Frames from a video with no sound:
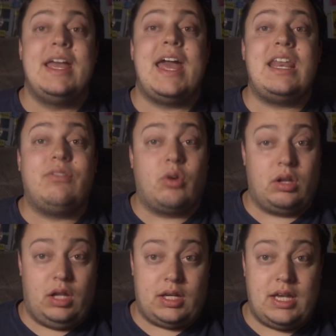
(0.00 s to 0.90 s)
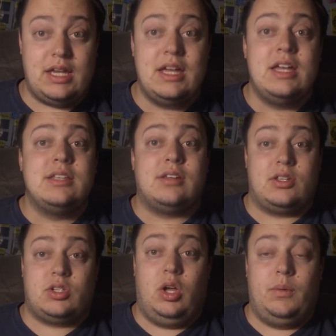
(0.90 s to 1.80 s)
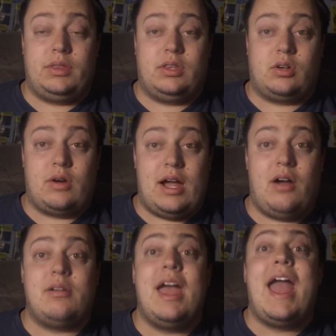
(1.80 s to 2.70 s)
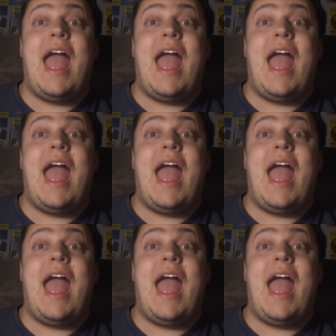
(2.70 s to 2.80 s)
and if you are lucky, Duskull with the Crown,